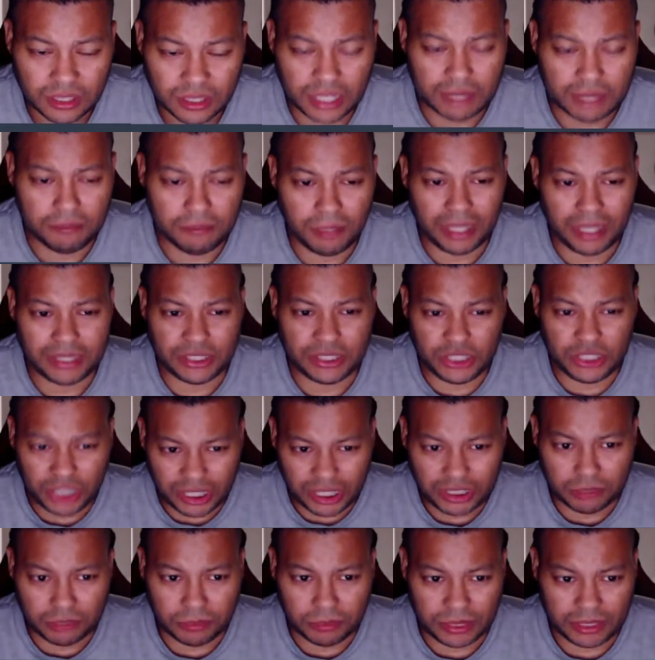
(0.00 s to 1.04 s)
in my
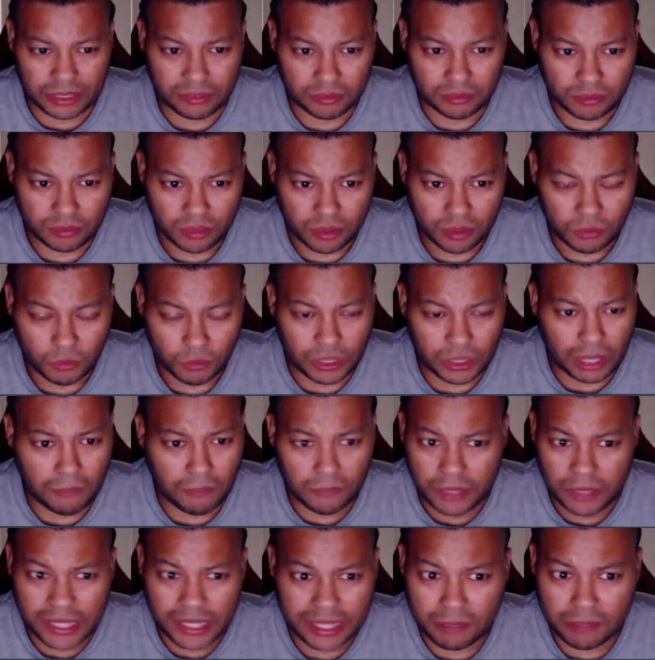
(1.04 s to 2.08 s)
judgment when I'm
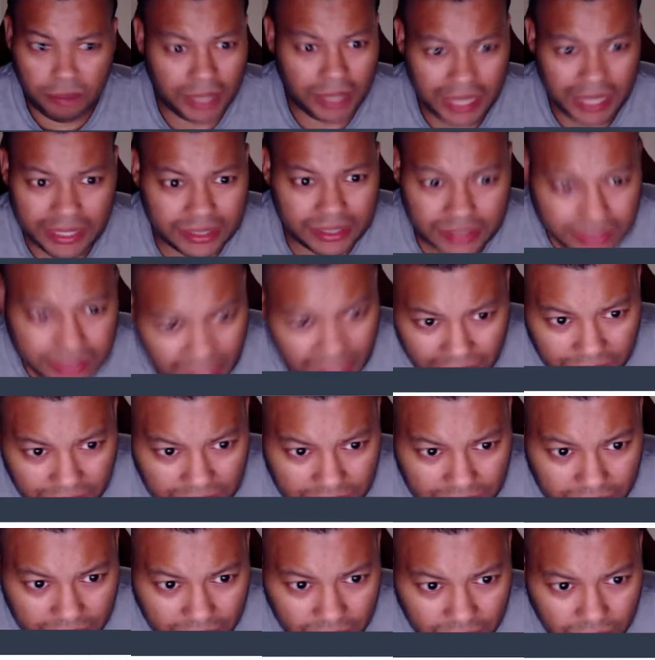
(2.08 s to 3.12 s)
reading page
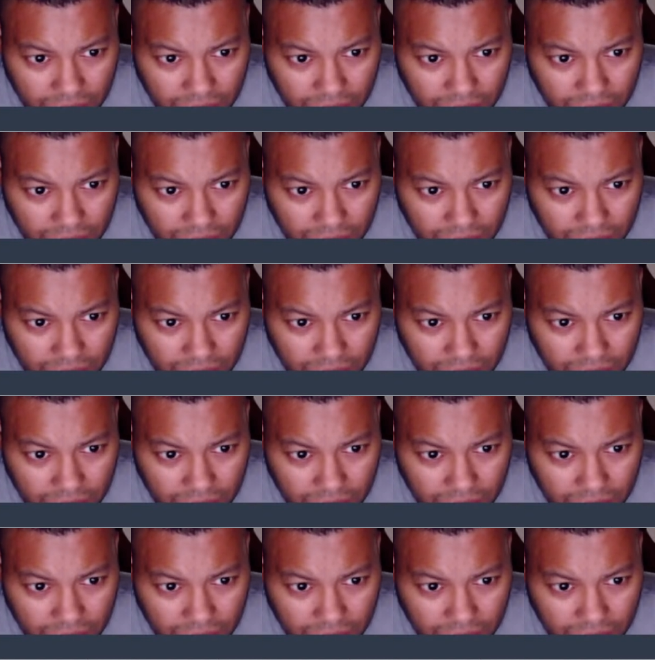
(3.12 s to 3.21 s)
seven.